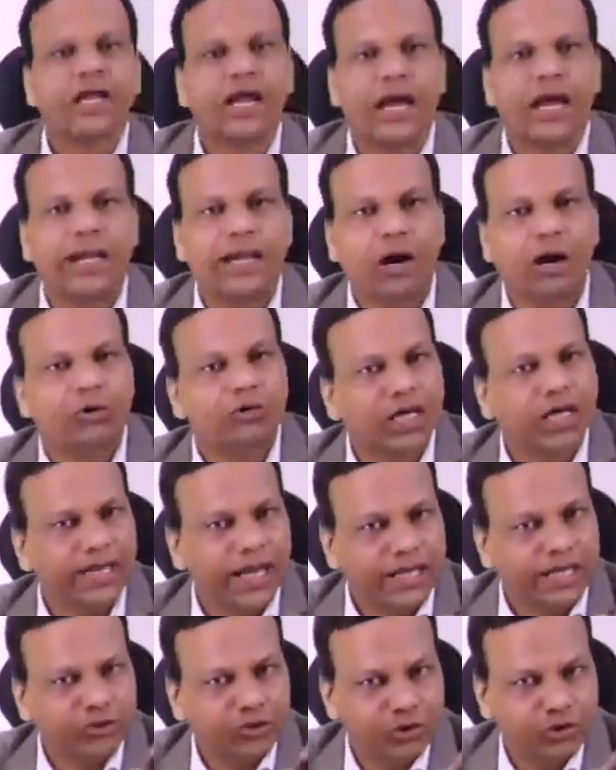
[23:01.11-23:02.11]
and now the
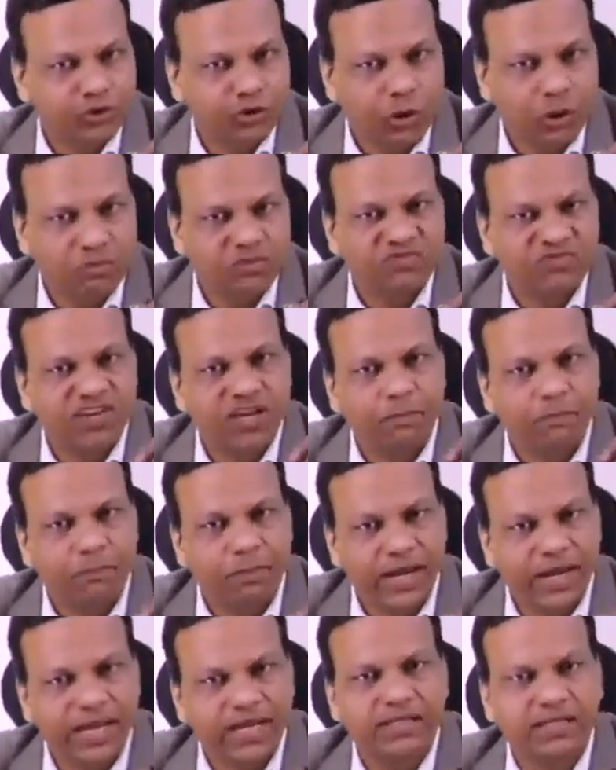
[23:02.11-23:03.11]
lysosomes will
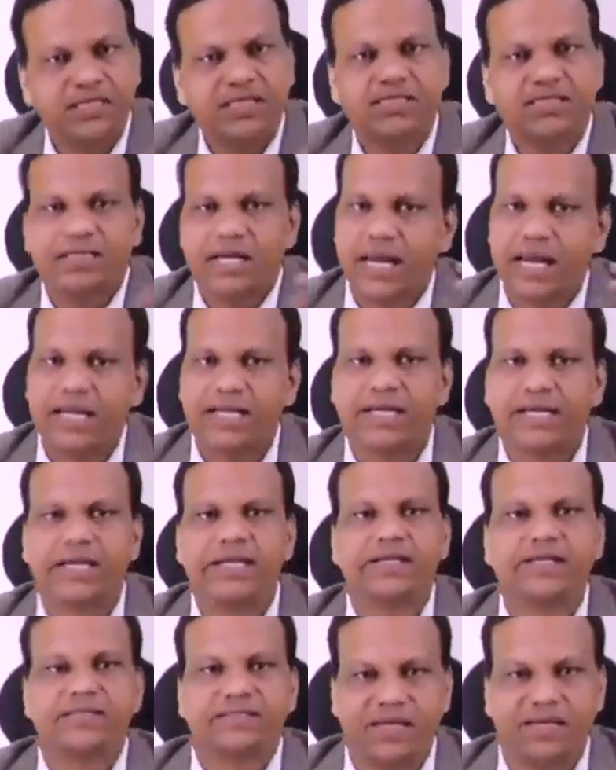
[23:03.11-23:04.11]
break this LDL
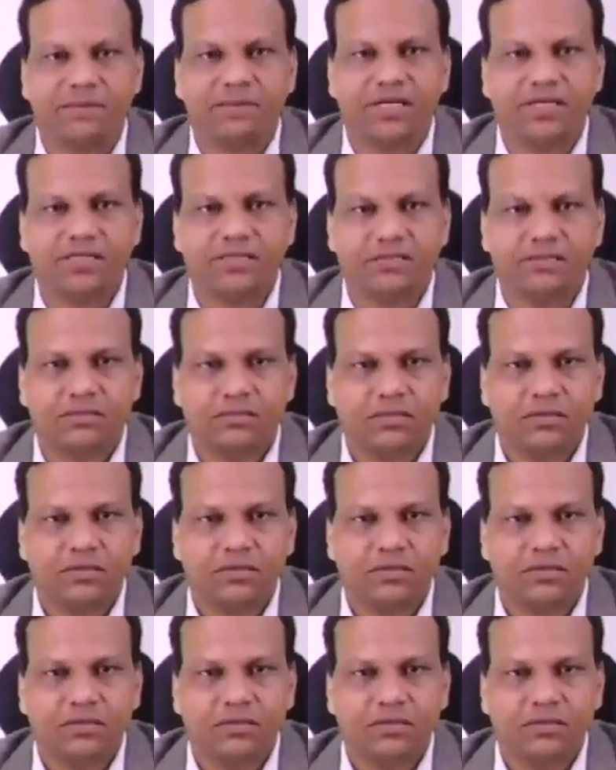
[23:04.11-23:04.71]
receptors.